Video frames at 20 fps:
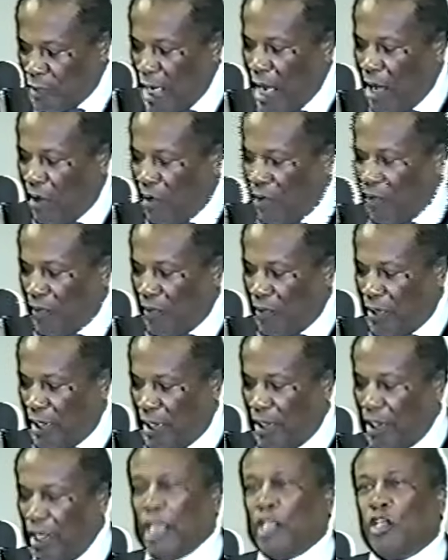Now,
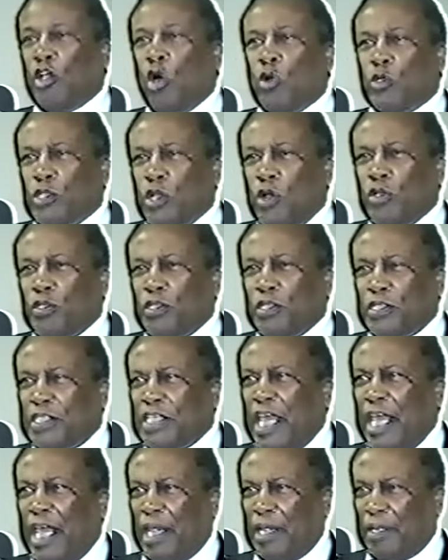it goes on to
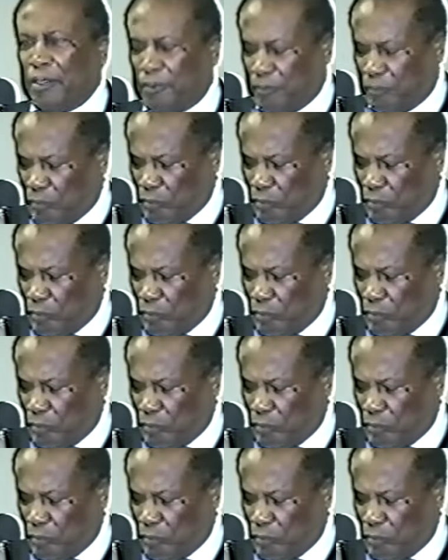say,